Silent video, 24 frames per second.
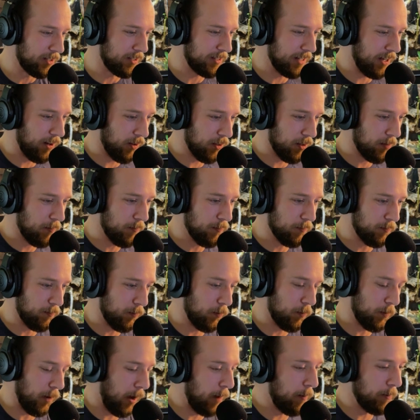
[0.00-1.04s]
sell them?
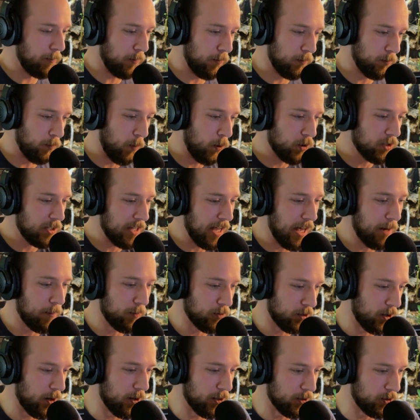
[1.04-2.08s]
Most of the
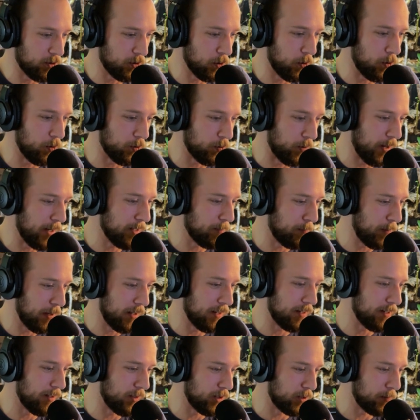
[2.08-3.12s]
animals are already sold, right?
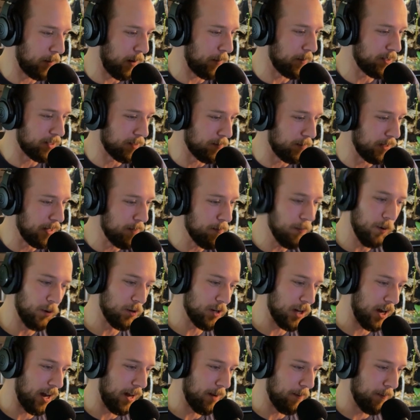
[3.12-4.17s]
But there's probably some limbo
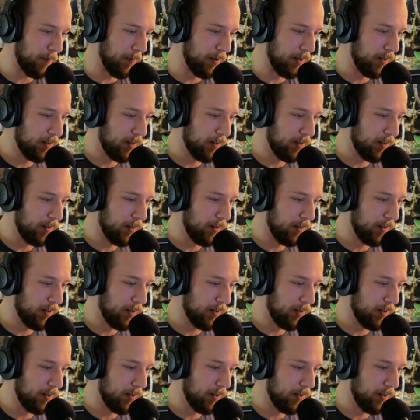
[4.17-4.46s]
time.